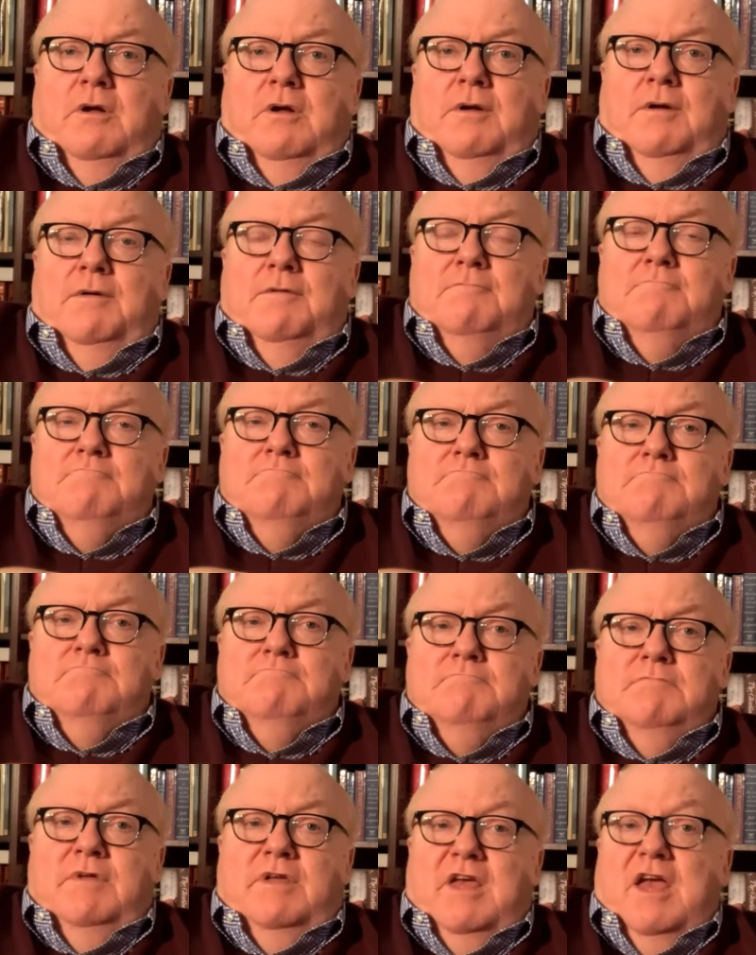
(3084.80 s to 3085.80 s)
um,
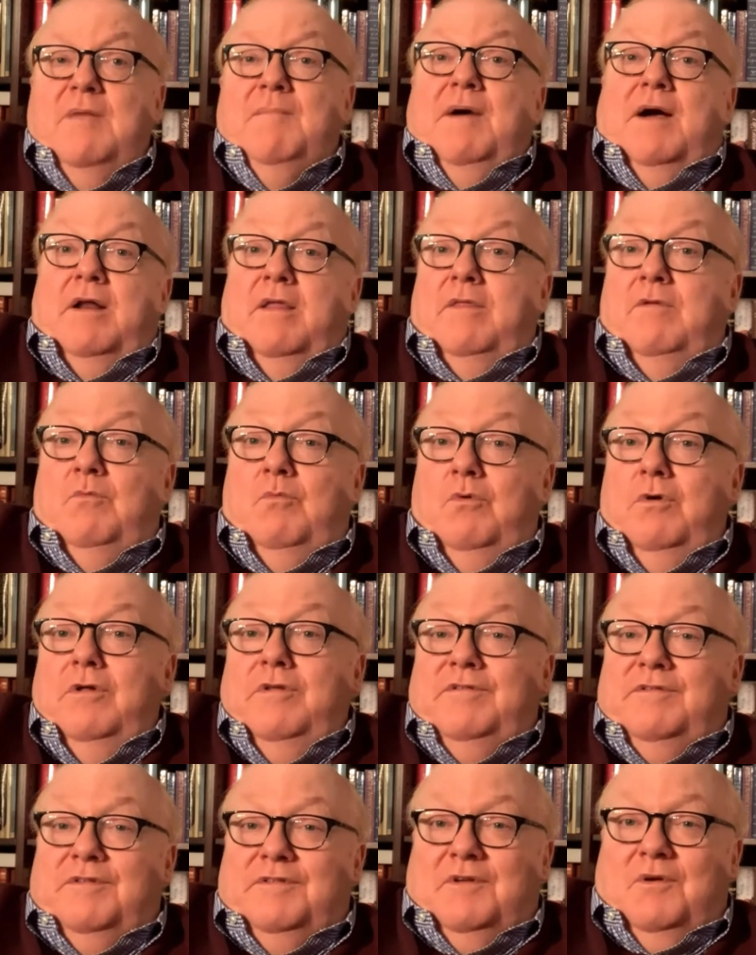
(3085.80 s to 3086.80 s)
came out of the
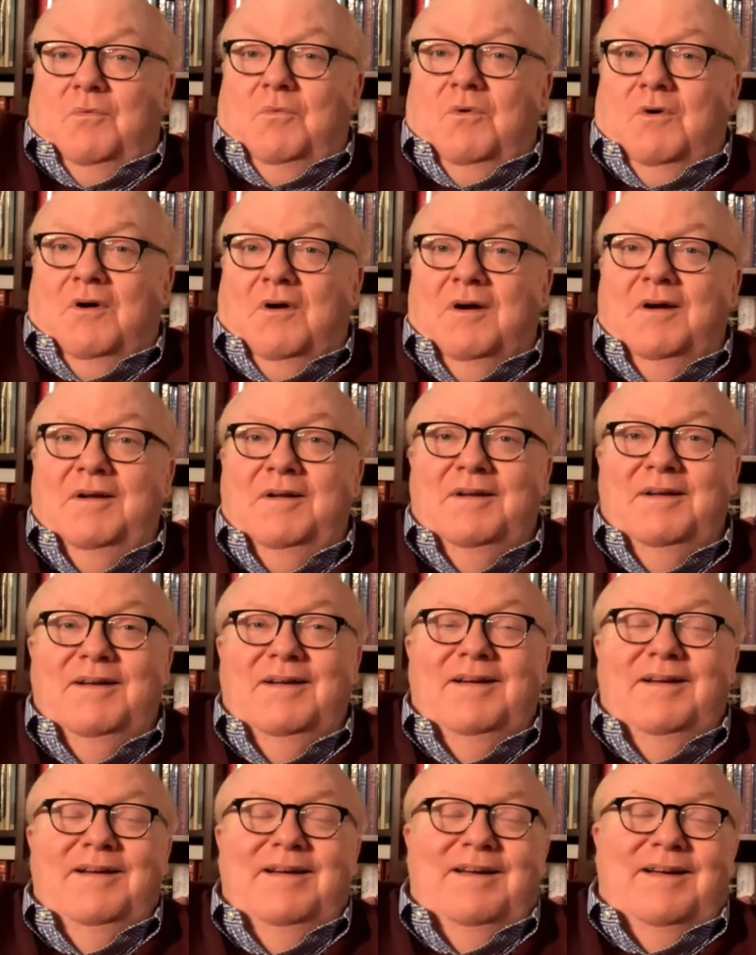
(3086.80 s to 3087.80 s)
woods, as it were,
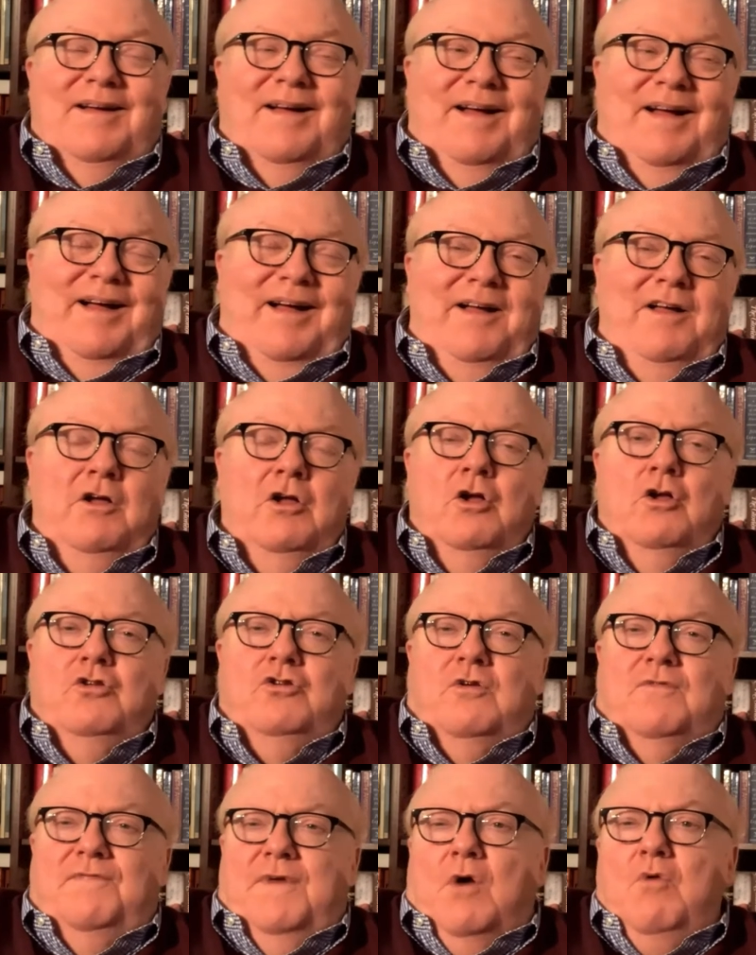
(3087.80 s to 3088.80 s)
uh,
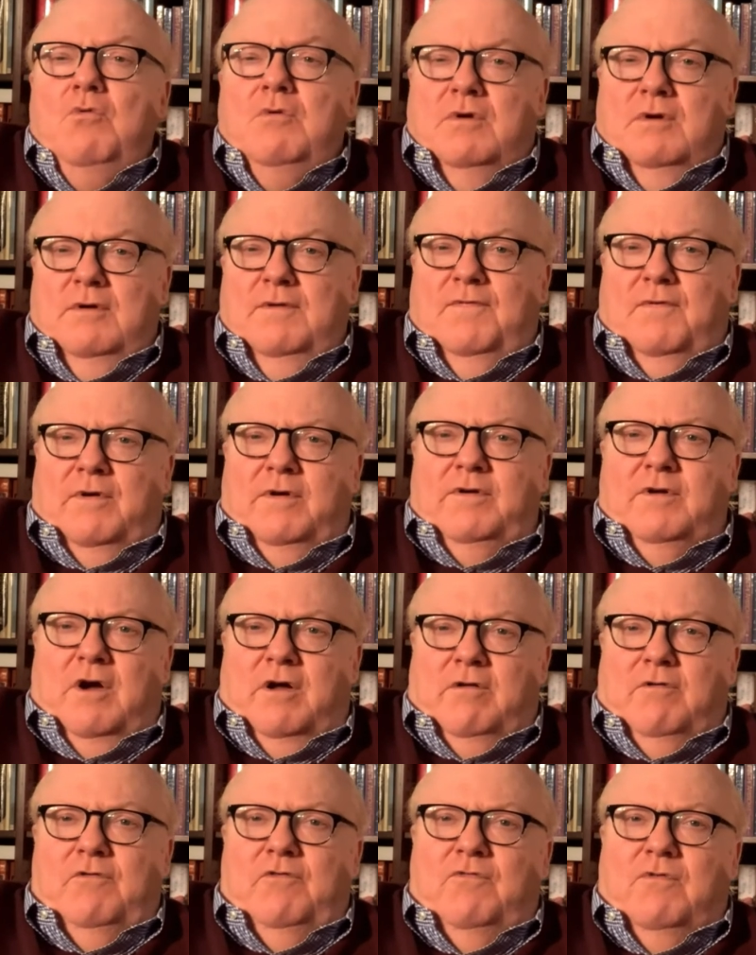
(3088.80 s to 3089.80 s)
to vote for
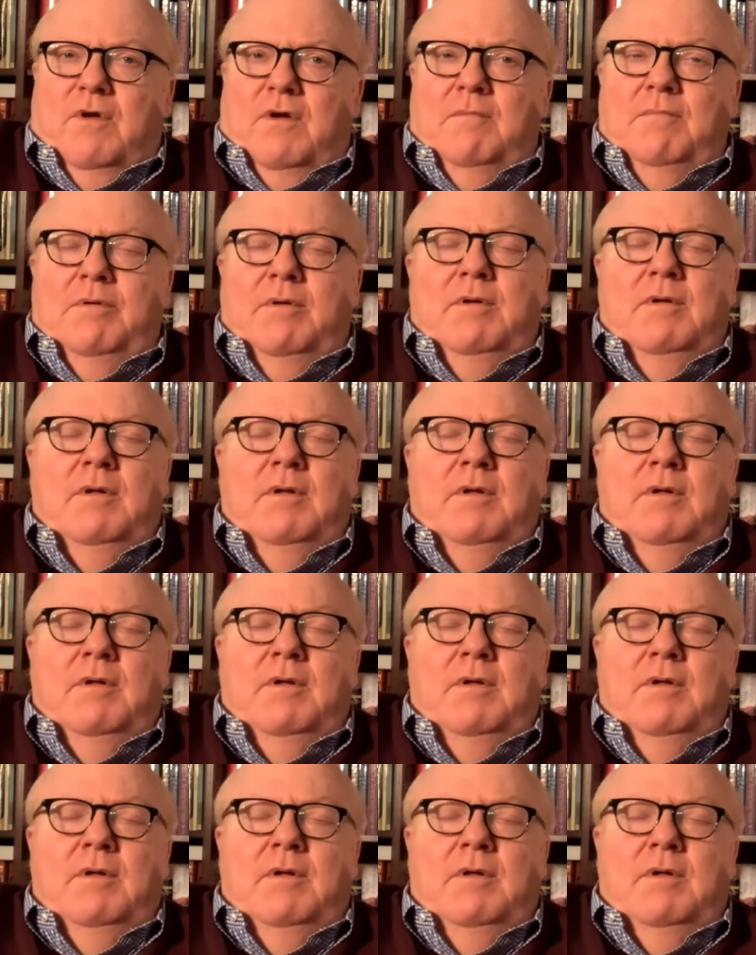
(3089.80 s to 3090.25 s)
Donald Trump.